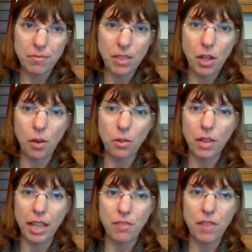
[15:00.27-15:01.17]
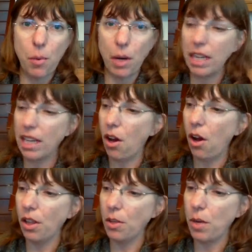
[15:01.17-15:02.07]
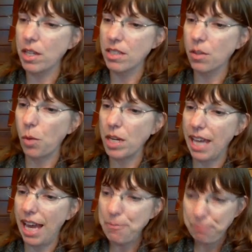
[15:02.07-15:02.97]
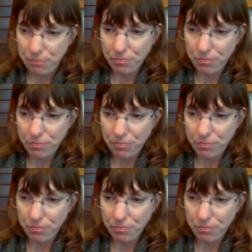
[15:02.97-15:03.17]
You know, like want to get it all in one day.